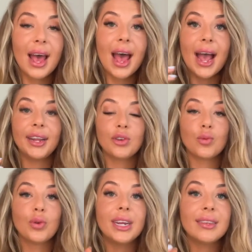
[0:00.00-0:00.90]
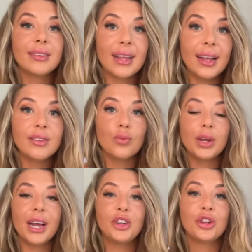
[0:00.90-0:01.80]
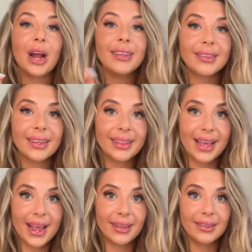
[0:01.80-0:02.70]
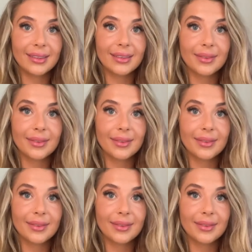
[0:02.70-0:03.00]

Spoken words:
and reassess, readdress things.